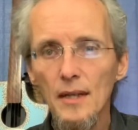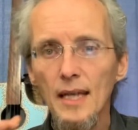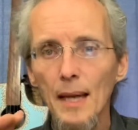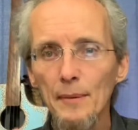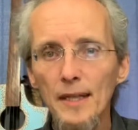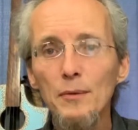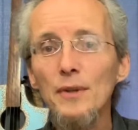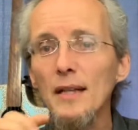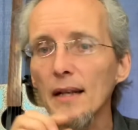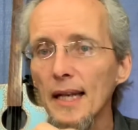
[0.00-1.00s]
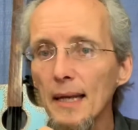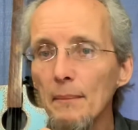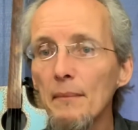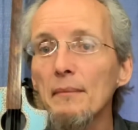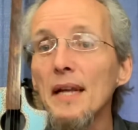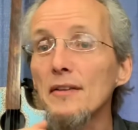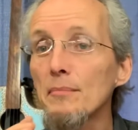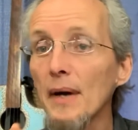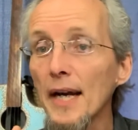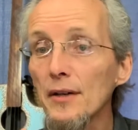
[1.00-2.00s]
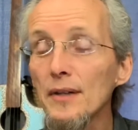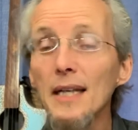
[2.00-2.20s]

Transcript: capital letter with a little m means minor.